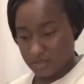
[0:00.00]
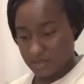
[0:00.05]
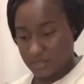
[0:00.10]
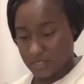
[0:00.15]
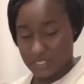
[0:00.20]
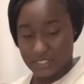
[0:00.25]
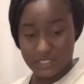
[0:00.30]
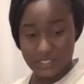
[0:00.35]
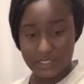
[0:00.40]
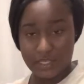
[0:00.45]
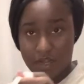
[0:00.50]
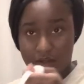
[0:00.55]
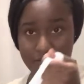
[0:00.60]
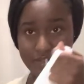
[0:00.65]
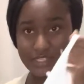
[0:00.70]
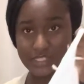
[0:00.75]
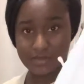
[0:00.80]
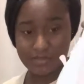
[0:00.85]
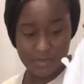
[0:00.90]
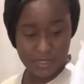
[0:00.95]
It just always
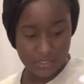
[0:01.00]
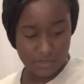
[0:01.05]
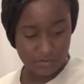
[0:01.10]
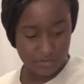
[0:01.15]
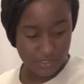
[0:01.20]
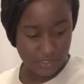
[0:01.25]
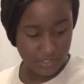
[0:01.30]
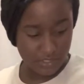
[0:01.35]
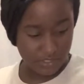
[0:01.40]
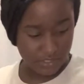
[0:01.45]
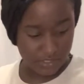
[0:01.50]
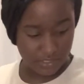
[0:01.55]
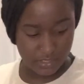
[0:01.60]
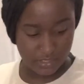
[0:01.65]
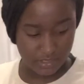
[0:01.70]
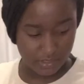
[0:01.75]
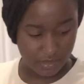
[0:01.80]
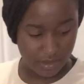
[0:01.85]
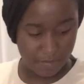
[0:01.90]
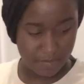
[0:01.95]
smells really good.
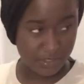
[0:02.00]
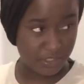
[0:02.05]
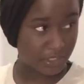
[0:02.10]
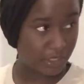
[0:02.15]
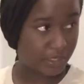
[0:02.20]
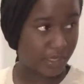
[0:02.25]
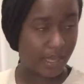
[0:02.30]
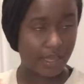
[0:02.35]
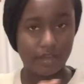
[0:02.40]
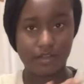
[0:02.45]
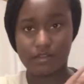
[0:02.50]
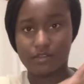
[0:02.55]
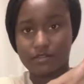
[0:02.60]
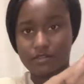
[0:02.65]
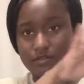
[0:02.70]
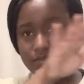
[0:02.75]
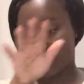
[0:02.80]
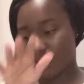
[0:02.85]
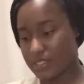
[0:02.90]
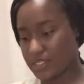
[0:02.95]
I'm gonna show y'all
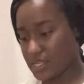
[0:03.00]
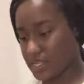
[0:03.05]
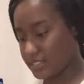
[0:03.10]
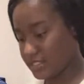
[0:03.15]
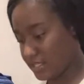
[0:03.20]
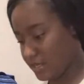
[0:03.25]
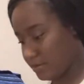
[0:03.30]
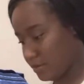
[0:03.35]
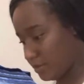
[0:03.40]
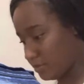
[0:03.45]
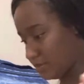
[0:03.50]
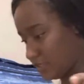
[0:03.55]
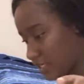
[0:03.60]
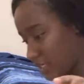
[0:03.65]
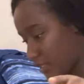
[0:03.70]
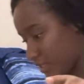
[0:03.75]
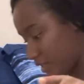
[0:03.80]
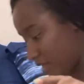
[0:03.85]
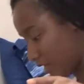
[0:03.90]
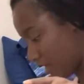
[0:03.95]
once I set them up
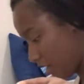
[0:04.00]
there.